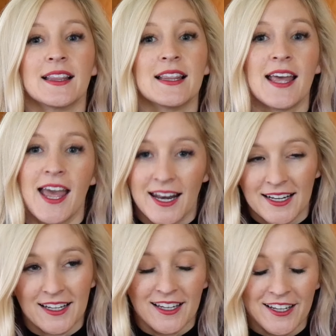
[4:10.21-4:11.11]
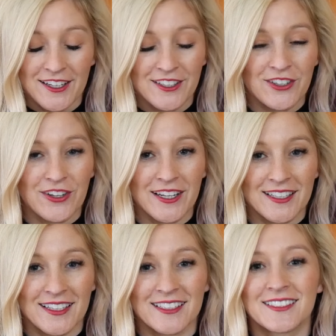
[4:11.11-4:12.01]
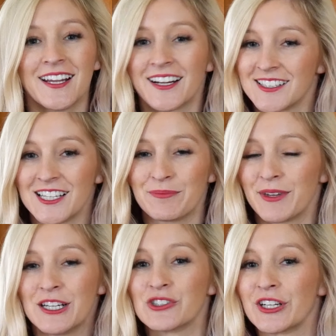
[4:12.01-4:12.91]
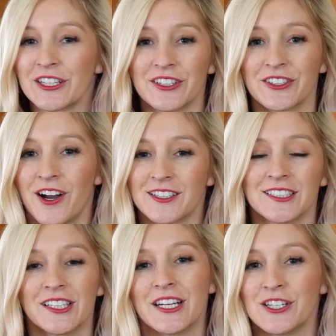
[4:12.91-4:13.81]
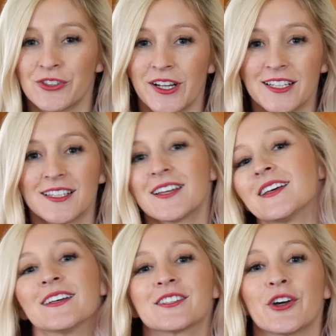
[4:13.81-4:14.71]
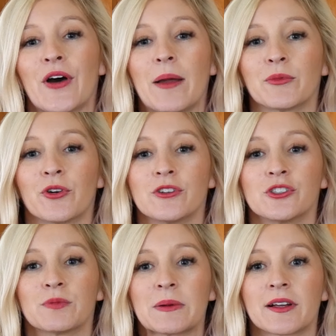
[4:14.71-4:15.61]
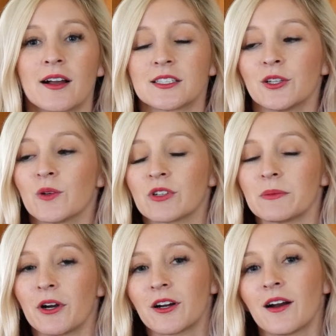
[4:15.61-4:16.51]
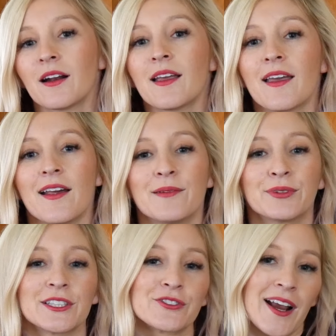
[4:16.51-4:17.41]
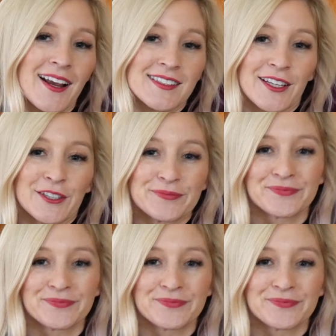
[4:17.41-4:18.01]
Then you can take a sip and drink your cocktail and enjoy it. So I'm going to bring my cocktail over to the bar cart and put the dry ice in there.